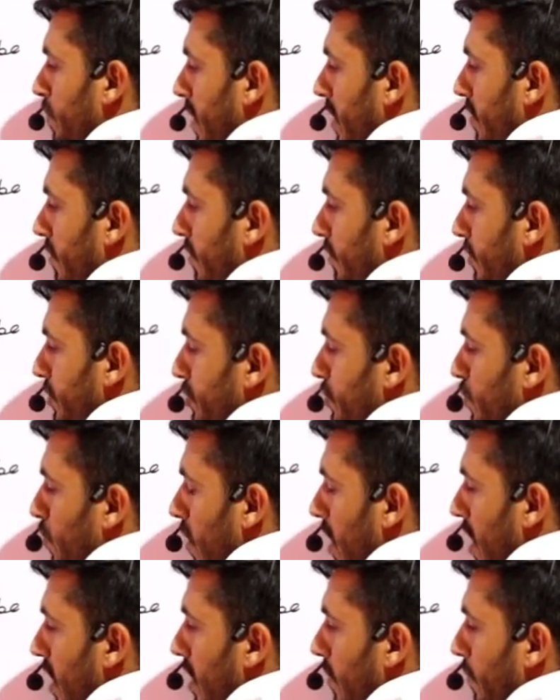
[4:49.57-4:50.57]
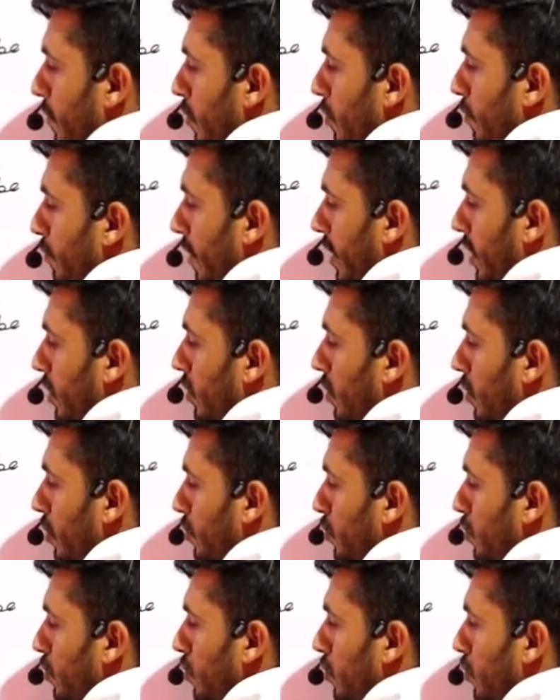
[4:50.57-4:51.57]
power square upon factorial
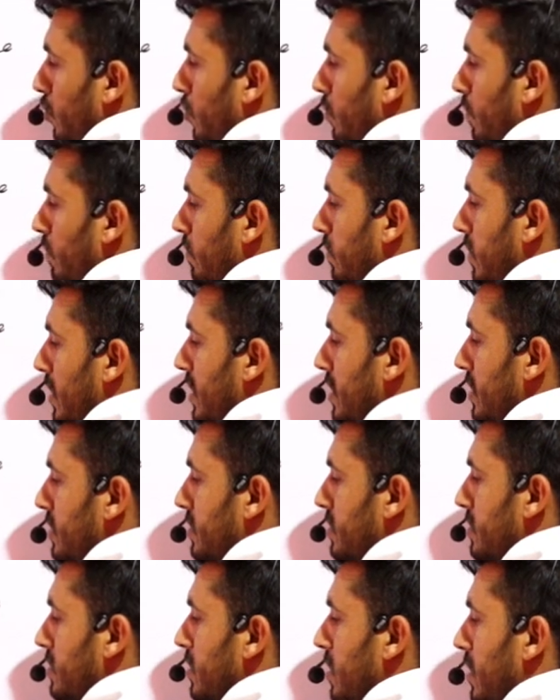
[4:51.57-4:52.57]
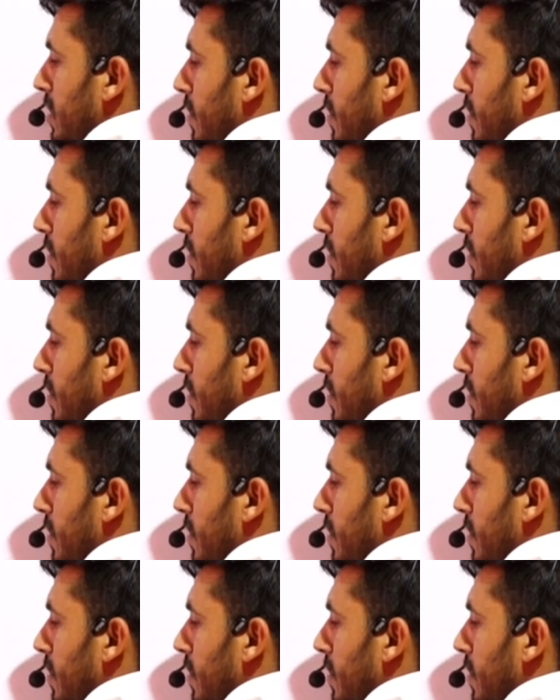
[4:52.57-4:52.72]
2 plus